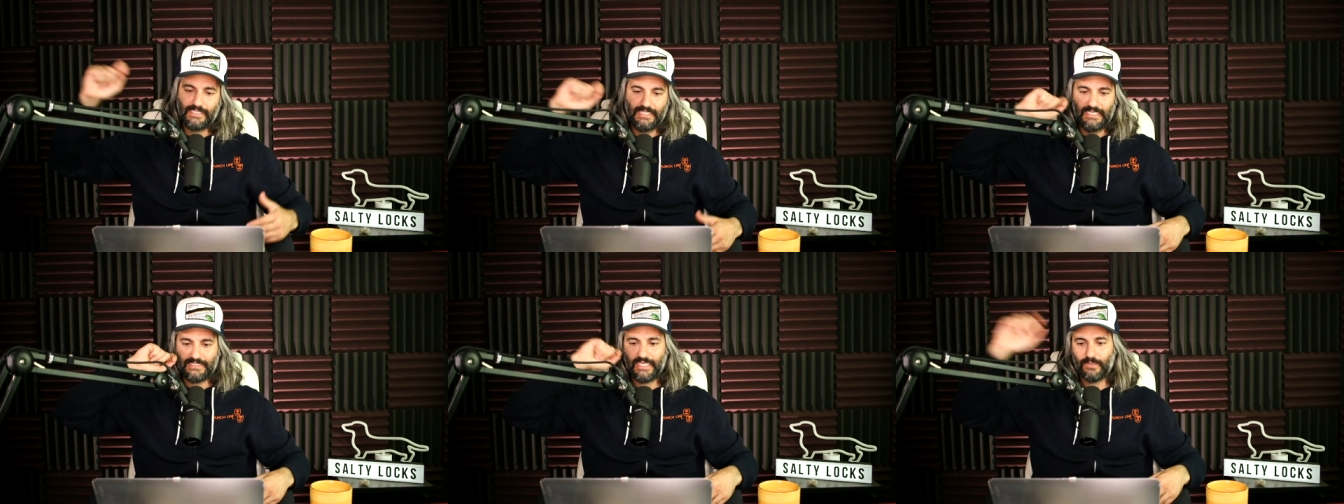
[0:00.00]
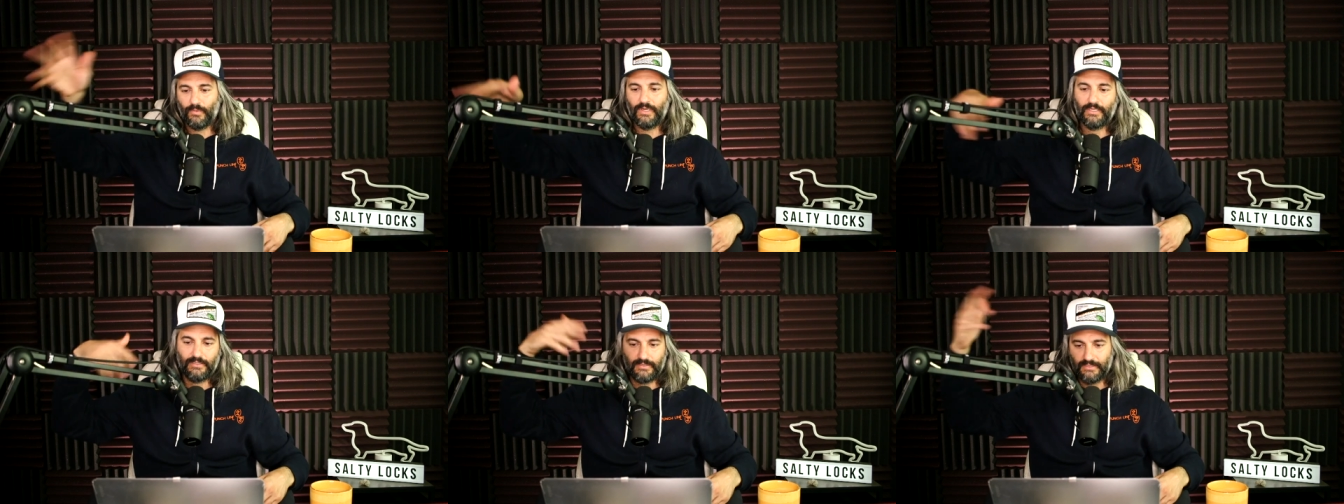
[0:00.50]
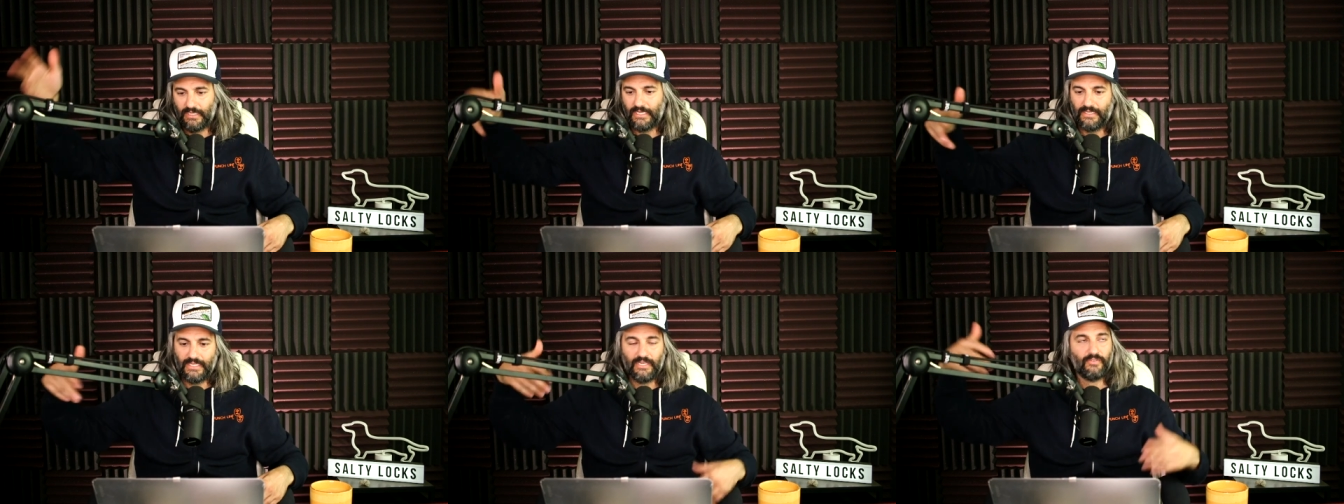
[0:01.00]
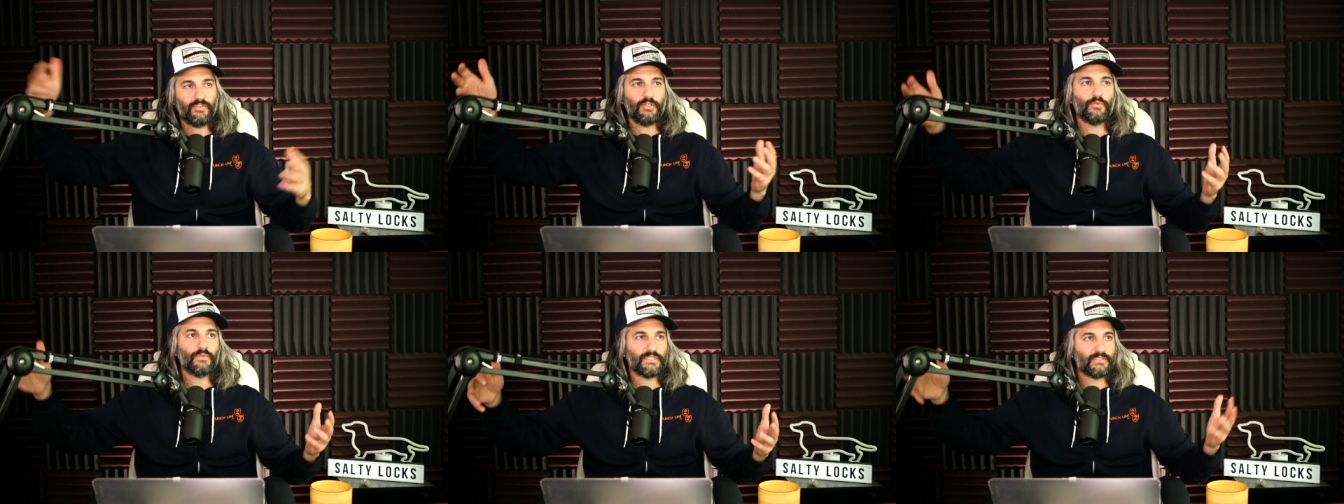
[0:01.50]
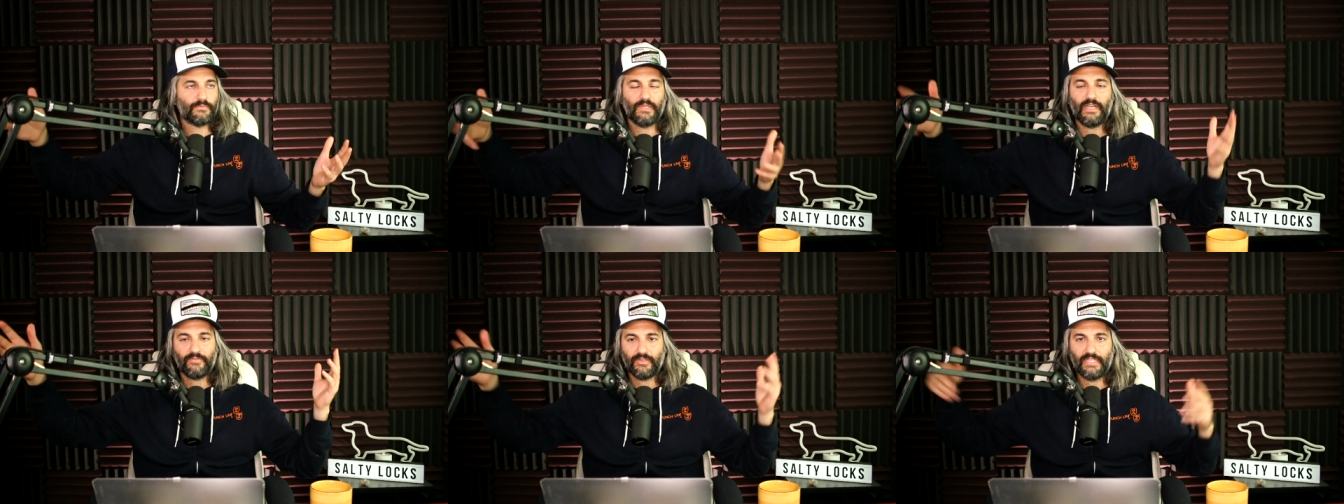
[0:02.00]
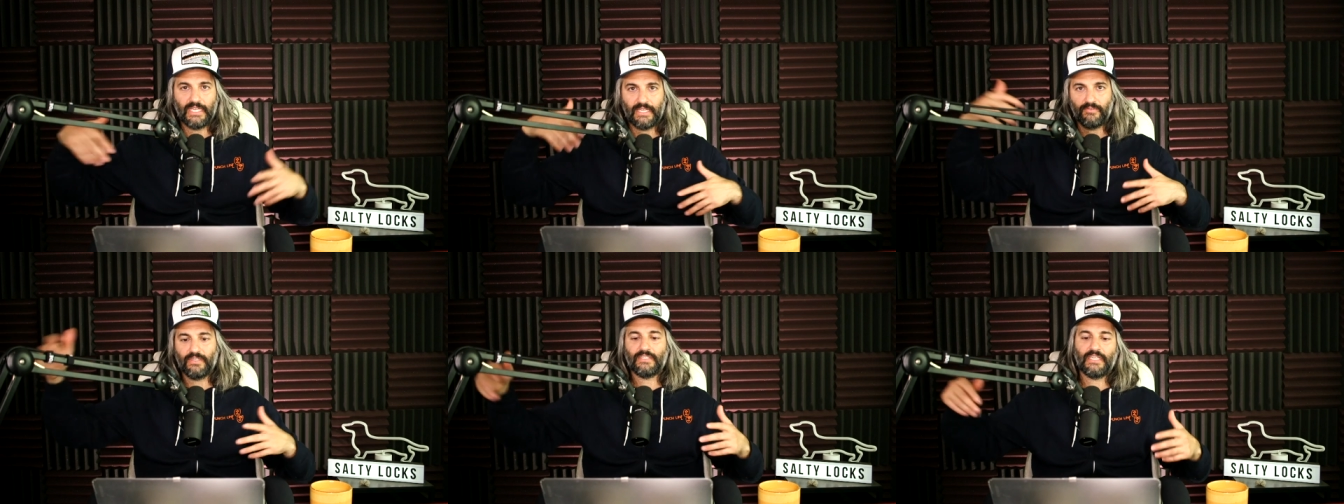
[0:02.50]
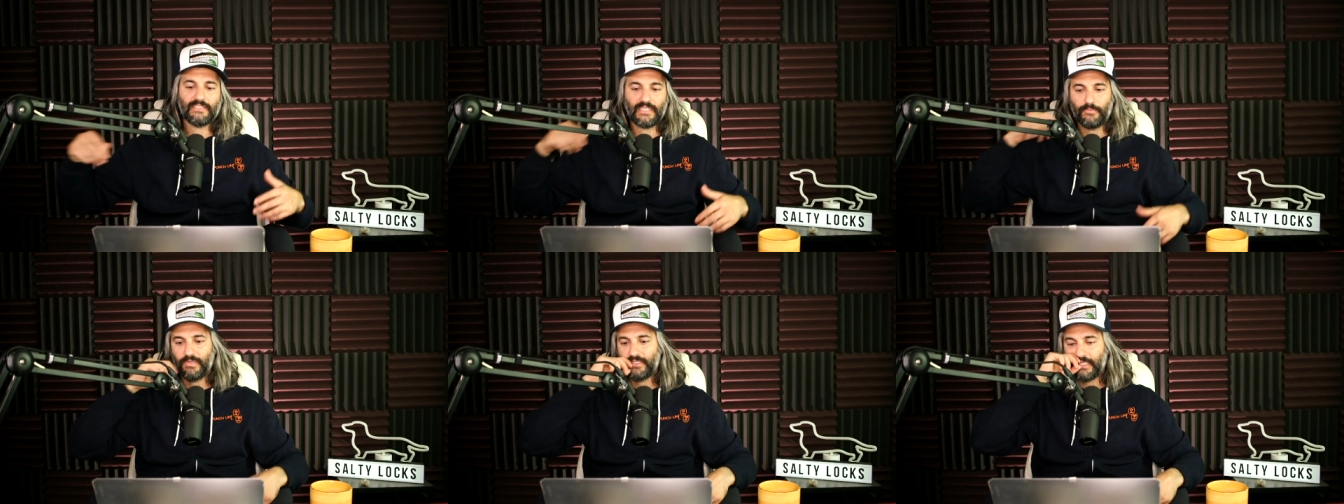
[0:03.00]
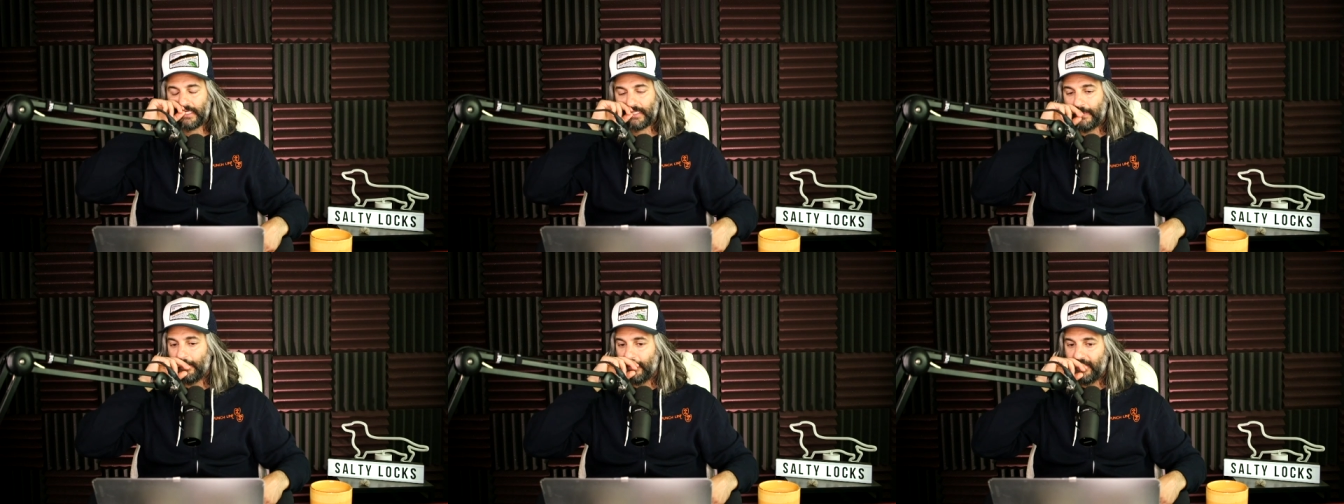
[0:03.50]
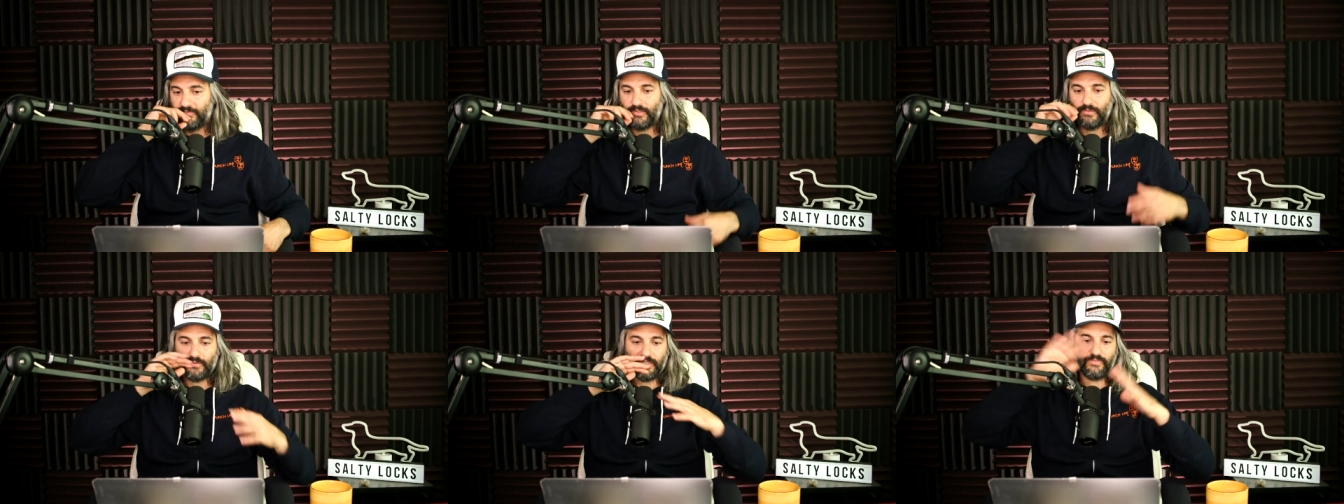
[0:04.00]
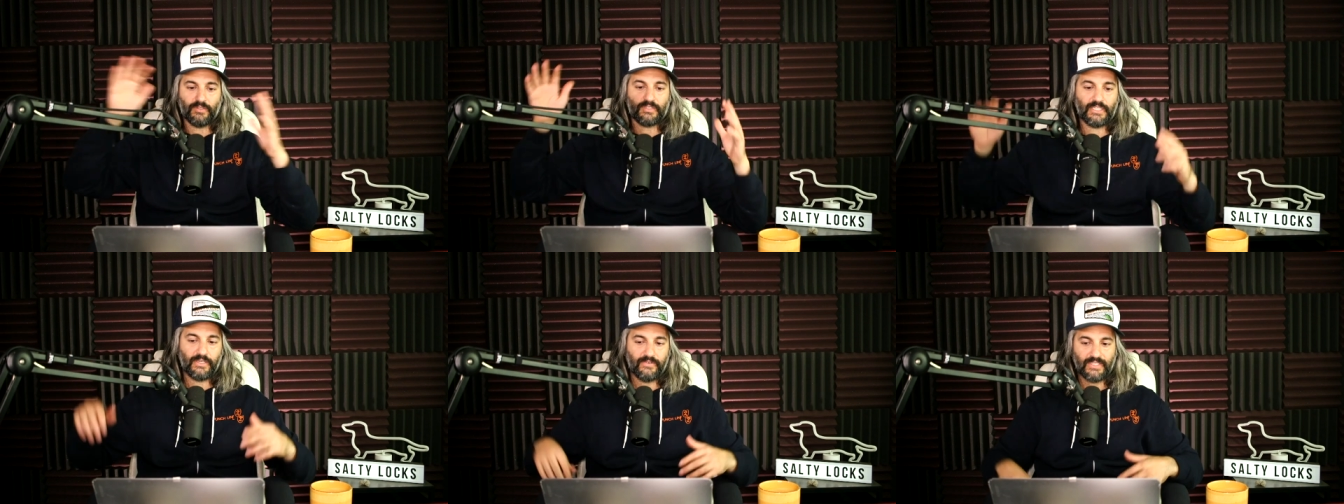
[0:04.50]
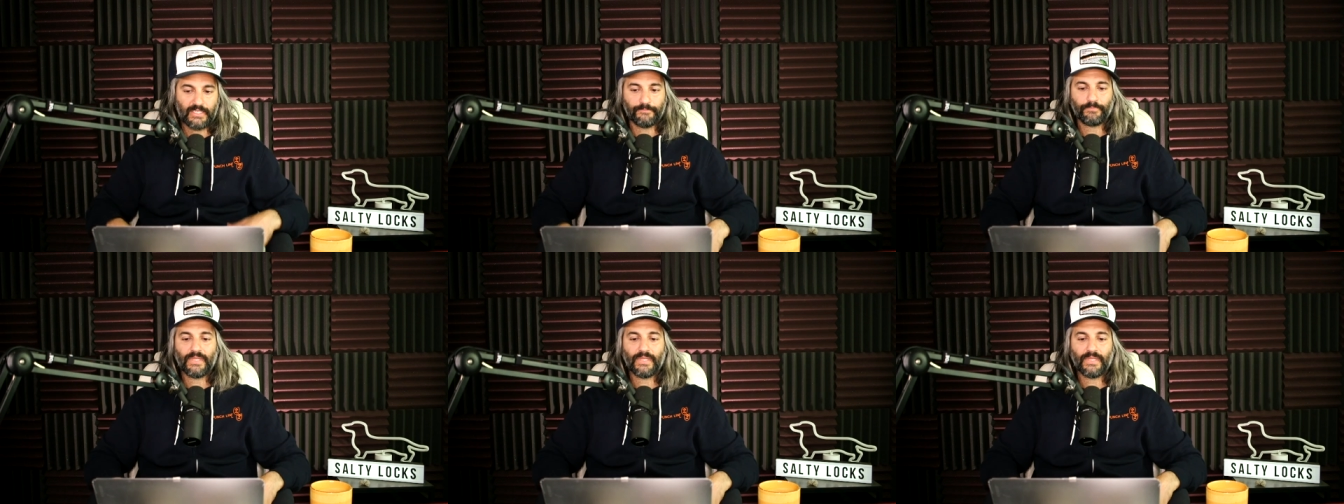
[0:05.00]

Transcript: It's like one interview with whatever, and they give you the TSA pre-check if you clear everything.